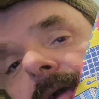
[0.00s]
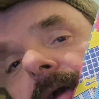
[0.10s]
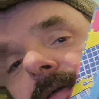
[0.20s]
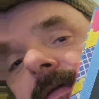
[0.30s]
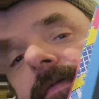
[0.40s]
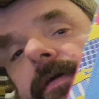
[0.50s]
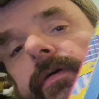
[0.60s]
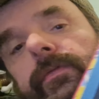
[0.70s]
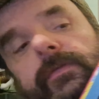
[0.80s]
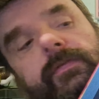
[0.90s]
has its
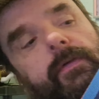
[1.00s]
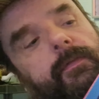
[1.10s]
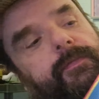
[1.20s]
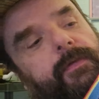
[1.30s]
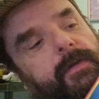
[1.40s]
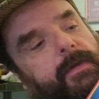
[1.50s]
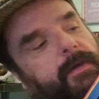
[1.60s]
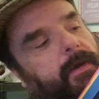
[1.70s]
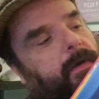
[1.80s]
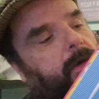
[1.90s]
own sort of
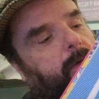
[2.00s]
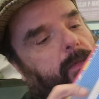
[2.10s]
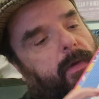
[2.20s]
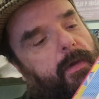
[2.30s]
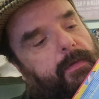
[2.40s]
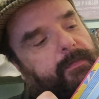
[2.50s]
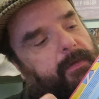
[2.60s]
artwork.